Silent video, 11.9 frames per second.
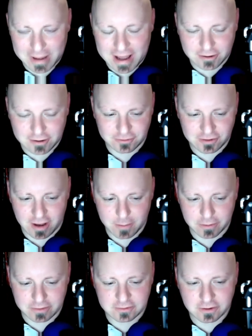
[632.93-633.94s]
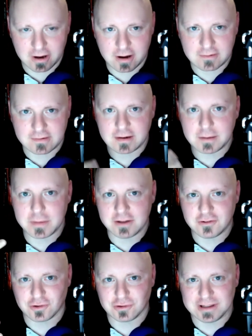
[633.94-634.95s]
back on your time with the Dogs, any
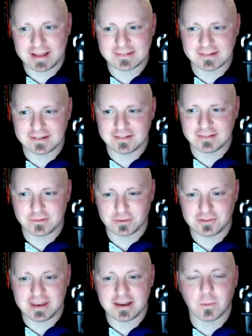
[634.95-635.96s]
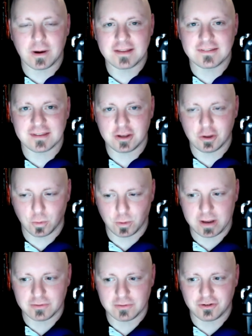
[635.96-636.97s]
major lessons or takeaways that you were
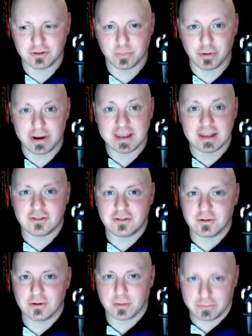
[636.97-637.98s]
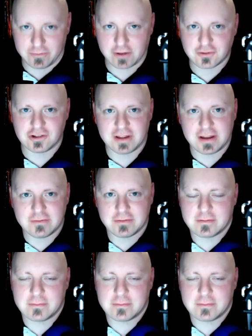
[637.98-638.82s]
able to bring into your professional life?